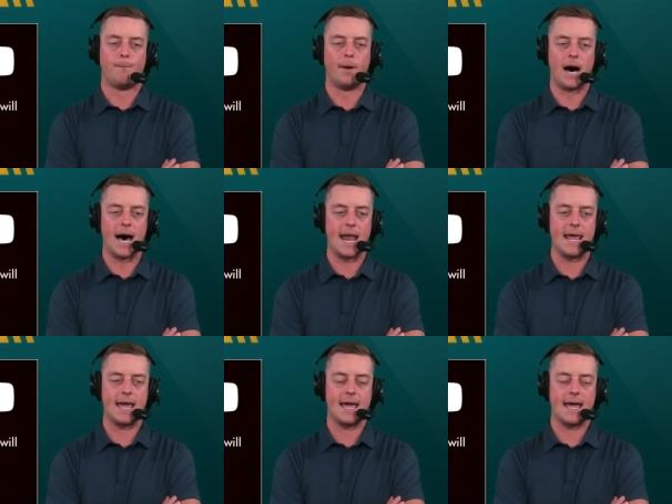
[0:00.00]
but
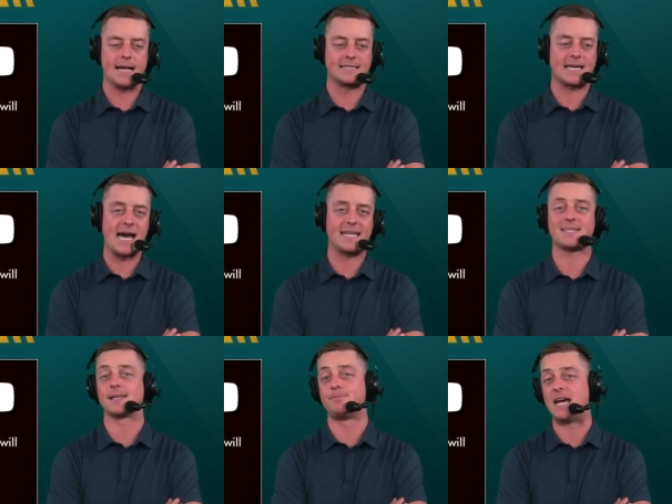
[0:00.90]
has kind of
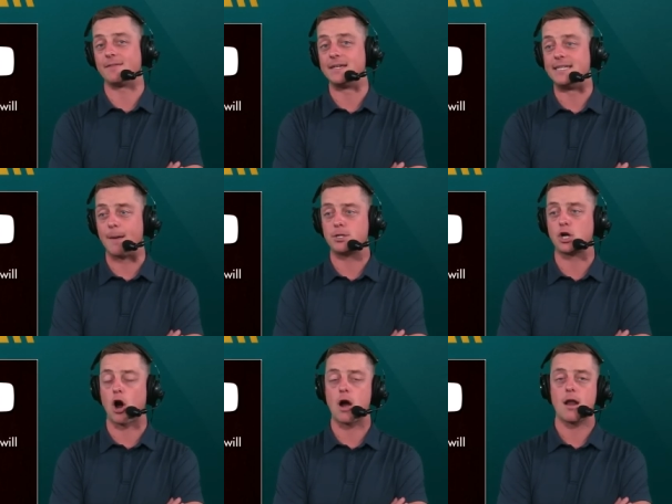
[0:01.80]
slipped down the depth
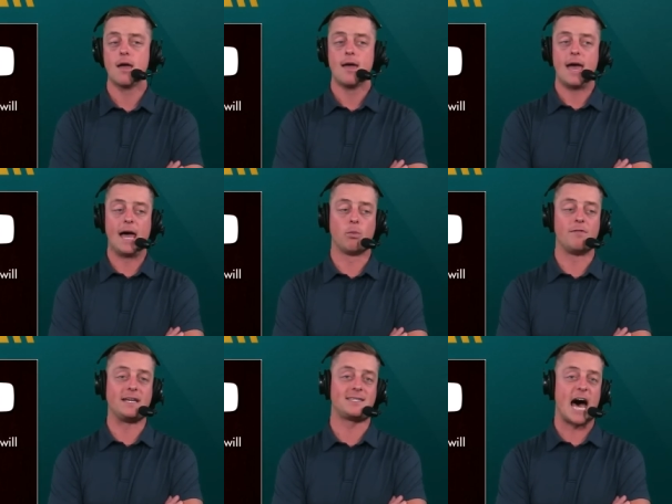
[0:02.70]
chart. And when
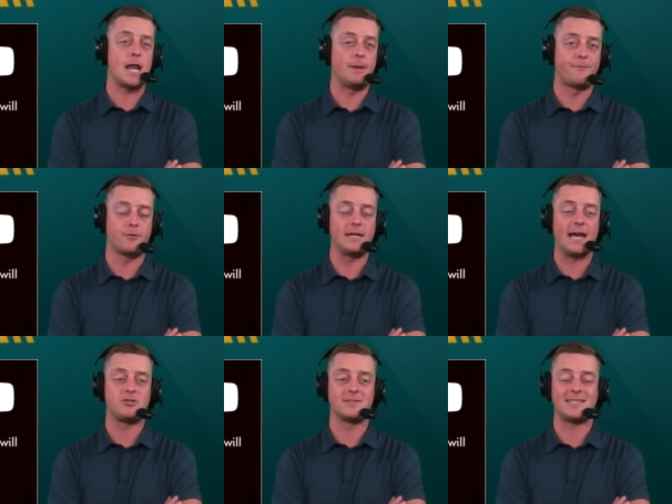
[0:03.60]
they signed him in free
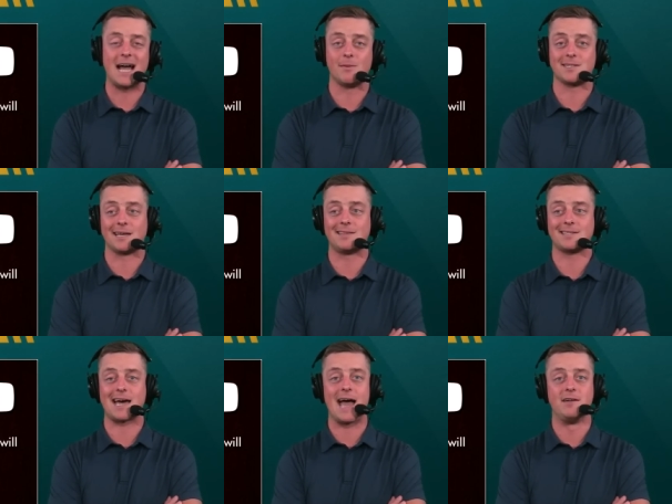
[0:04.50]
agency, I was like, this
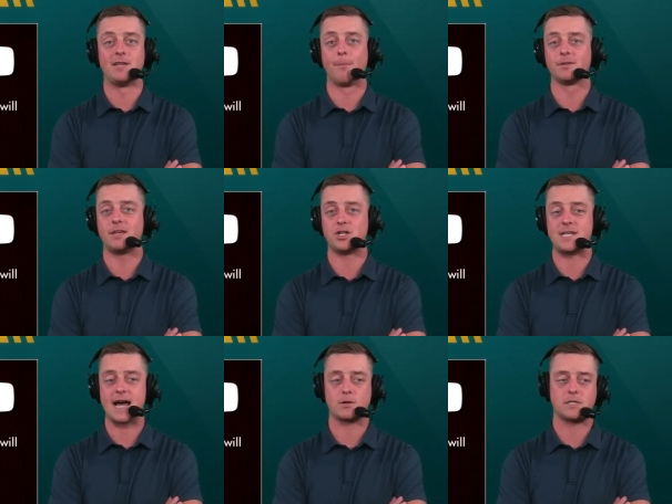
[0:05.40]
guy had double digit
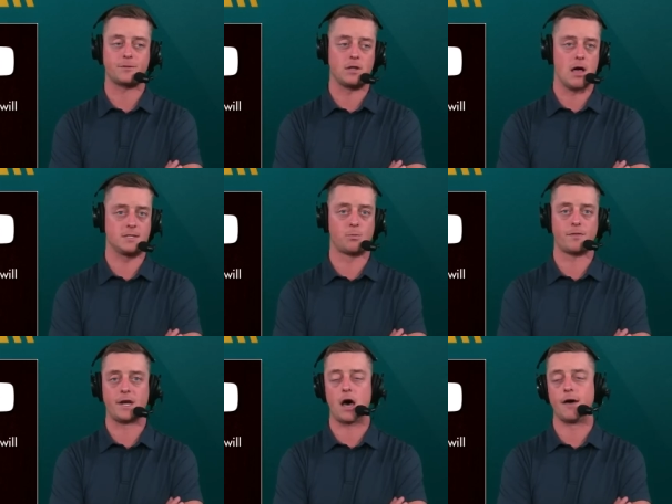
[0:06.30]
tackles for loss, more
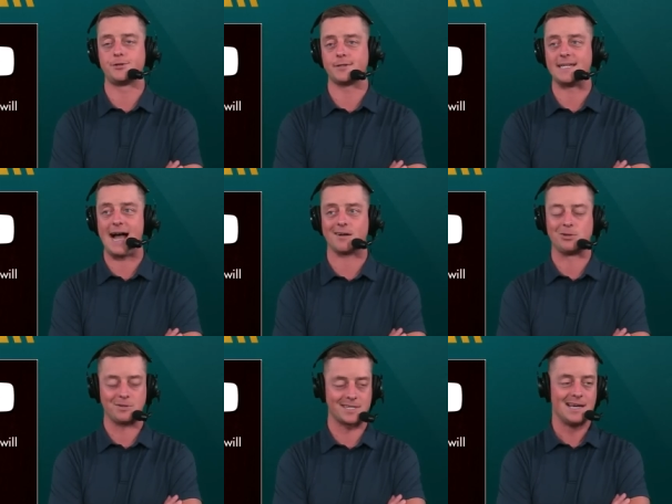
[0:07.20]
than 100
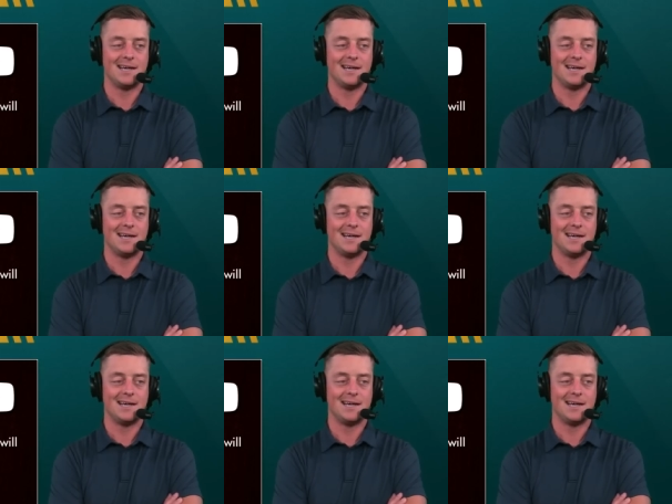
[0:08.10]
tackles.